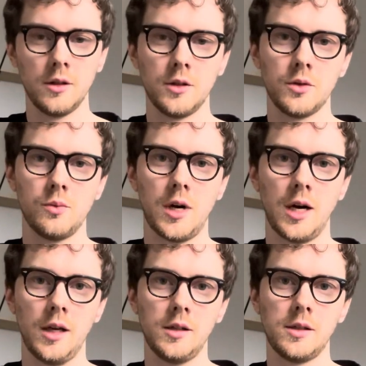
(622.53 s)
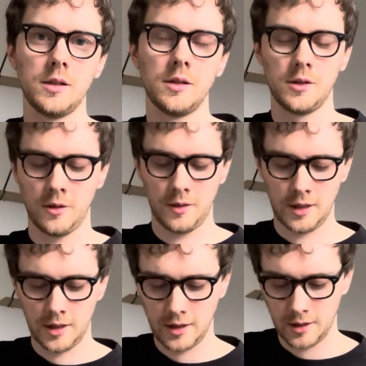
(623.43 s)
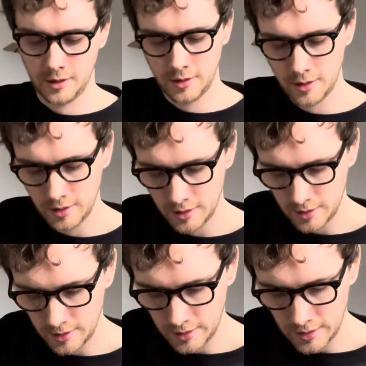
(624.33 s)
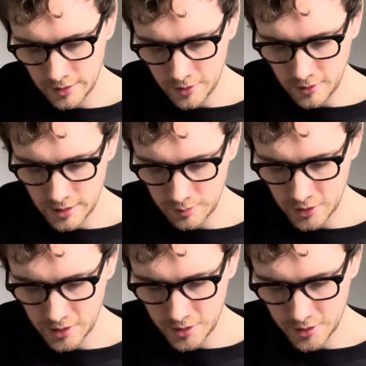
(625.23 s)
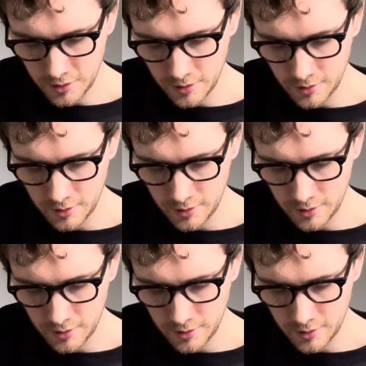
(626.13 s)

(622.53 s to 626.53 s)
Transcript: twice so that he can get to this position.